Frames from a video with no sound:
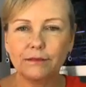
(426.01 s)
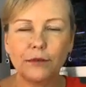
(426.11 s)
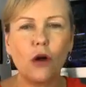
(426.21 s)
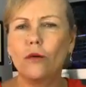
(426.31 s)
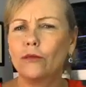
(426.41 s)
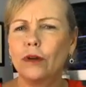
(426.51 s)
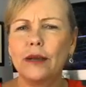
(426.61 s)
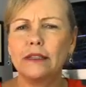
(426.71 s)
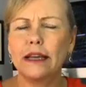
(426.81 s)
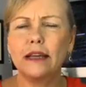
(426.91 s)
No, what am
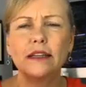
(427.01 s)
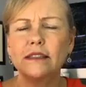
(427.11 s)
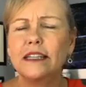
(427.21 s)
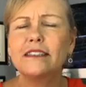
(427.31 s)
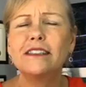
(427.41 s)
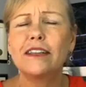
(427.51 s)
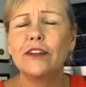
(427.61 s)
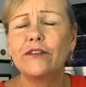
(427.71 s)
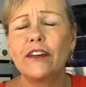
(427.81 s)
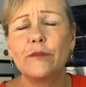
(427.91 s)
I saying? 60 to
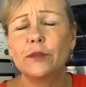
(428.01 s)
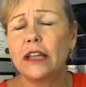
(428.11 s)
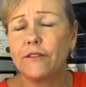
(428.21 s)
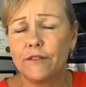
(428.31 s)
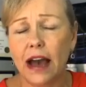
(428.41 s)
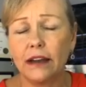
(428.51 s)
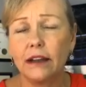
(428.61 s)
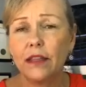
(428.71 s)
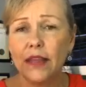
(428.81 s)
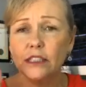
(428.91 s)
75% fat.
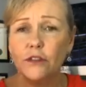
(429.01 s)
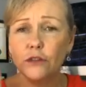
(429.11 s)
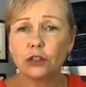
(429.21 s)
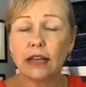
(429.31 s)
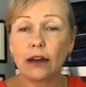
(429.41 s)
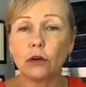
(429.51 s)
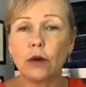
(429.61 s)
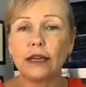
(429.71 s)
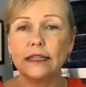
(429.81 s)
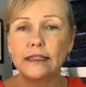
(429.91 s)
That's the first category.